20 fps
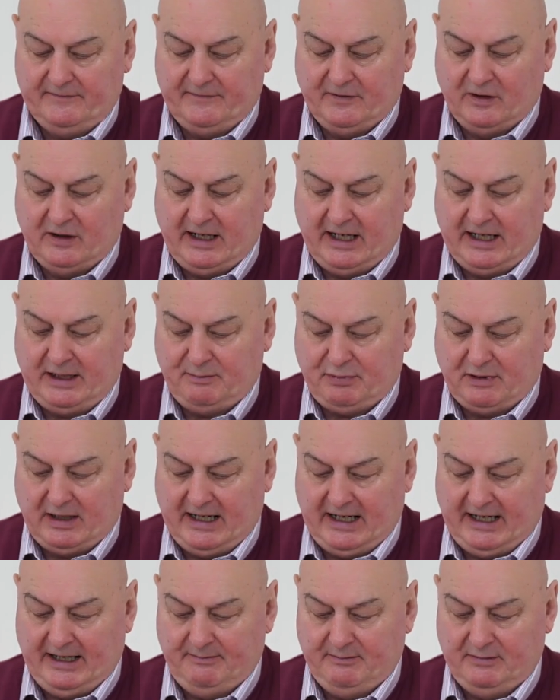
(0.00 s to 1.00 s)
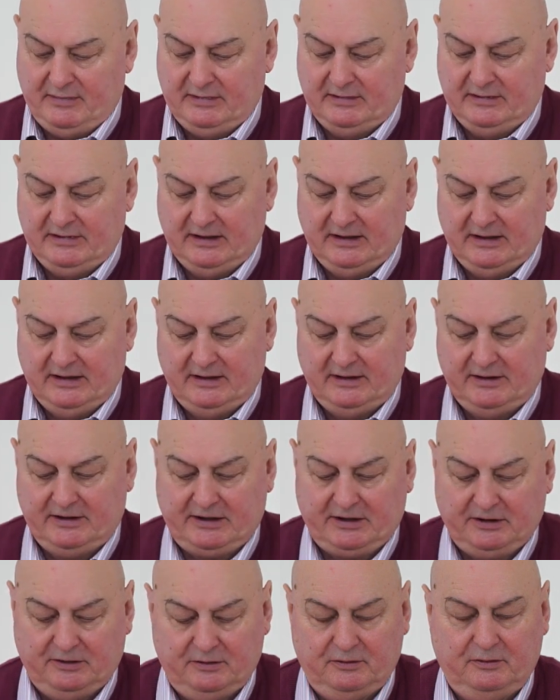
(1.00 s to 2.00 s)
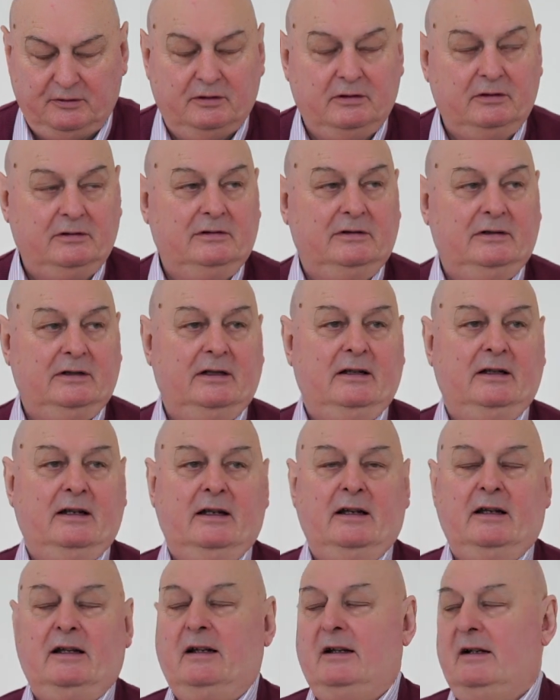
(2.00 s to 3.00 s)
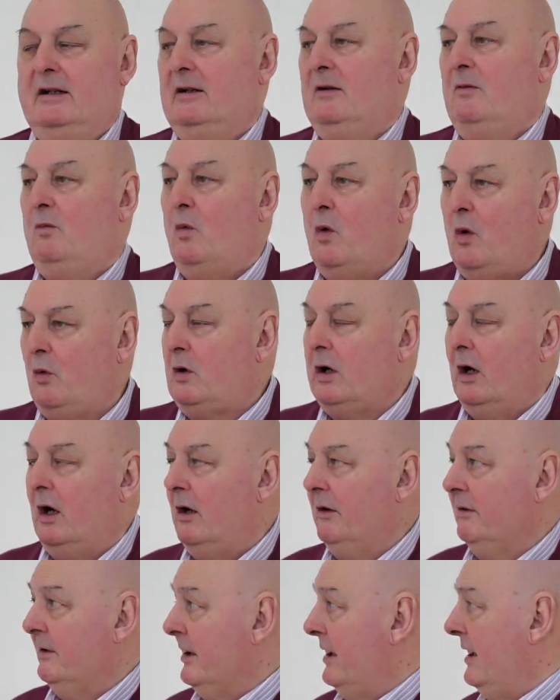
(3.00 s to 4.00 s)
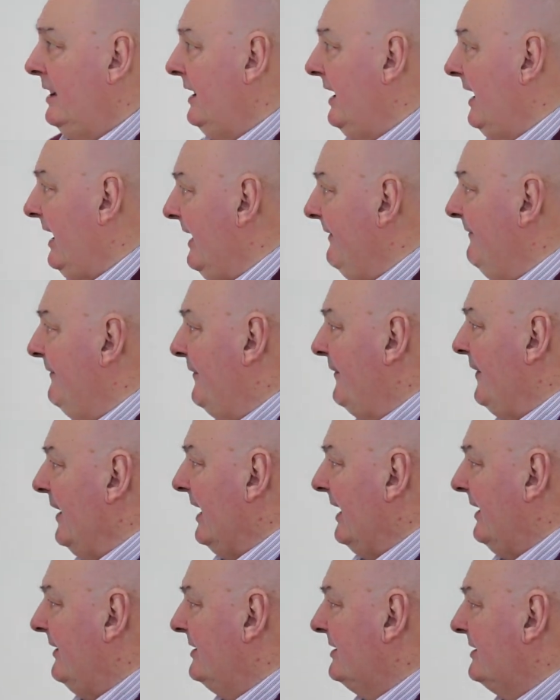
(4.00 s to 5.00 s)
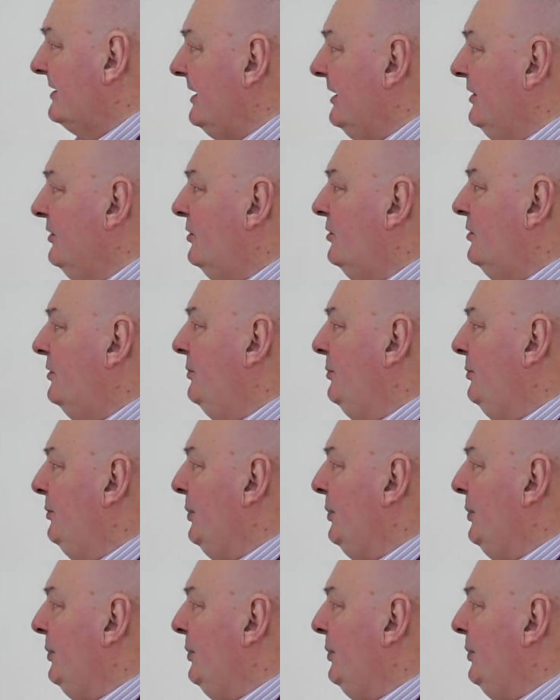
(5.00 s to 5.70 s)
for Abraham to walk on in faith, still